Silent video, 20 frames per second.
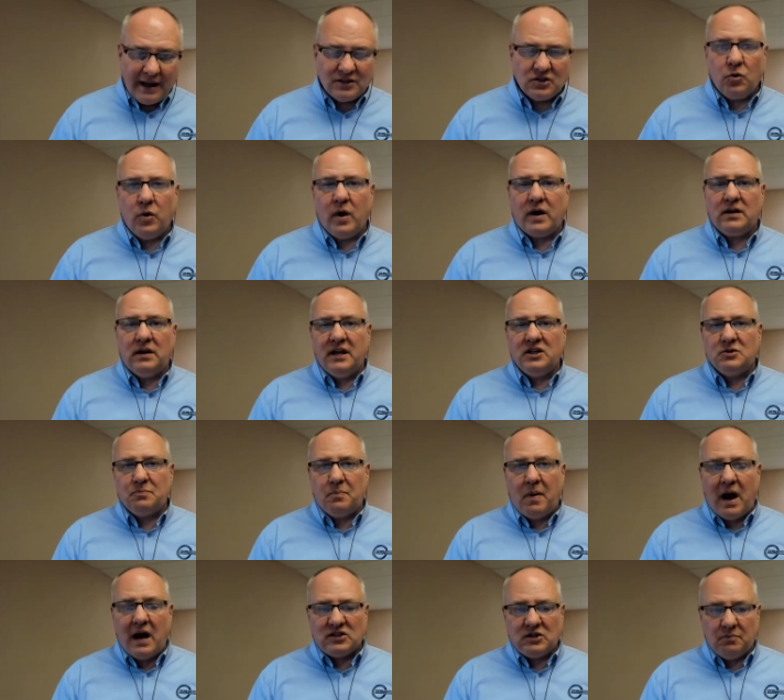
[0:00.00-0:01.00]
as quickly
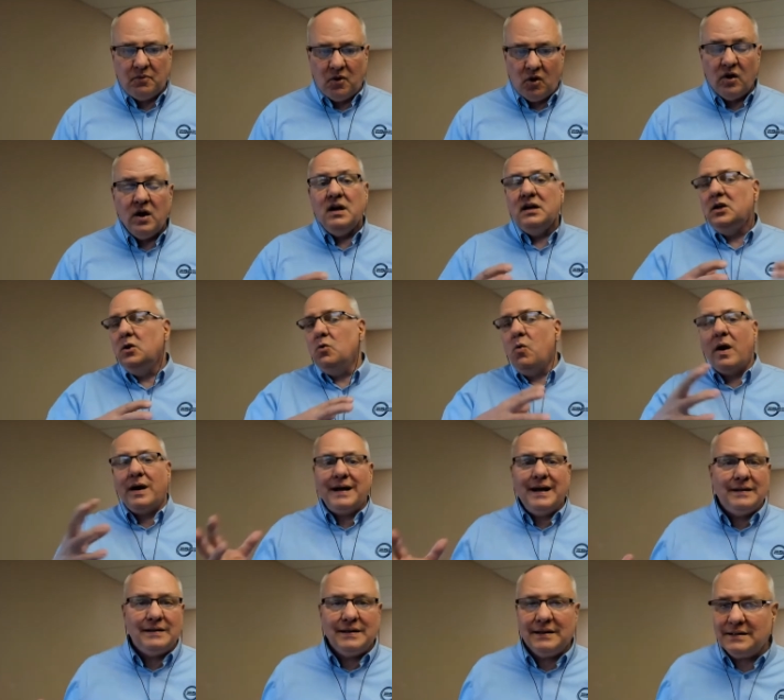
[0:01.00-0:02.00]
as possible. You want
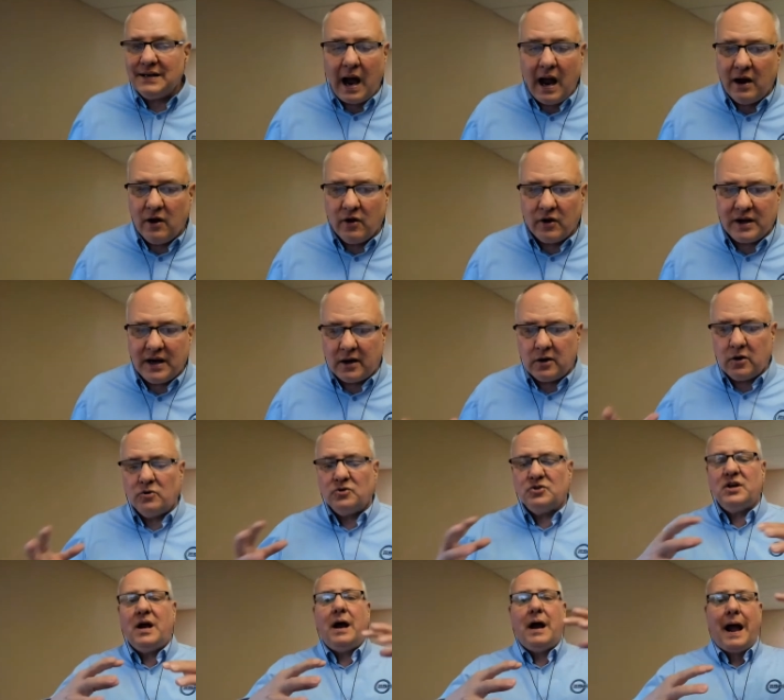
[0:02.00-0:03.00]
to get the tire
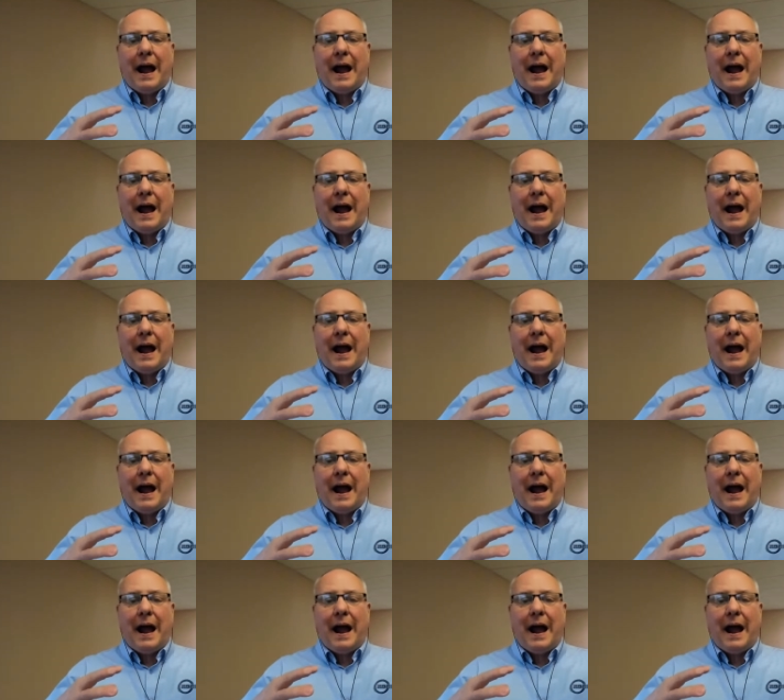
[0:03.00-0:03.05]
kickers